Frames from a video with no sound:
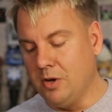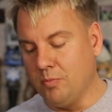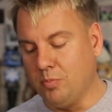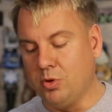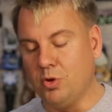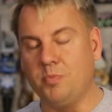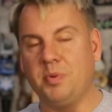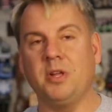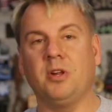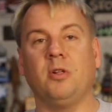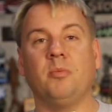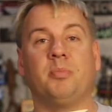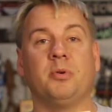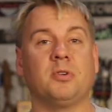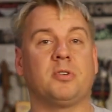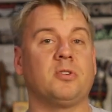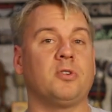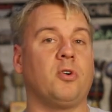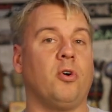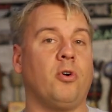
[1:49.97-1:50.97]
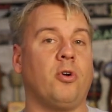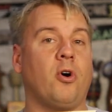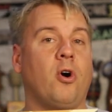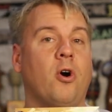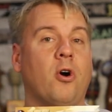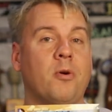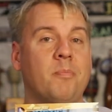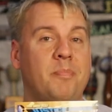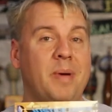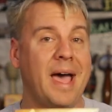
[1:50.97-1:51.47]
Blue Beetle and Booster Gold
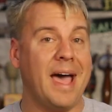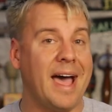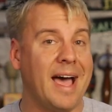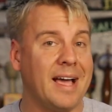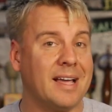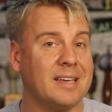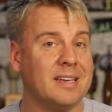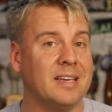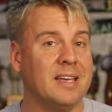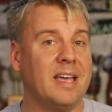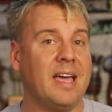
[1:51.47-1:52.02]
are back.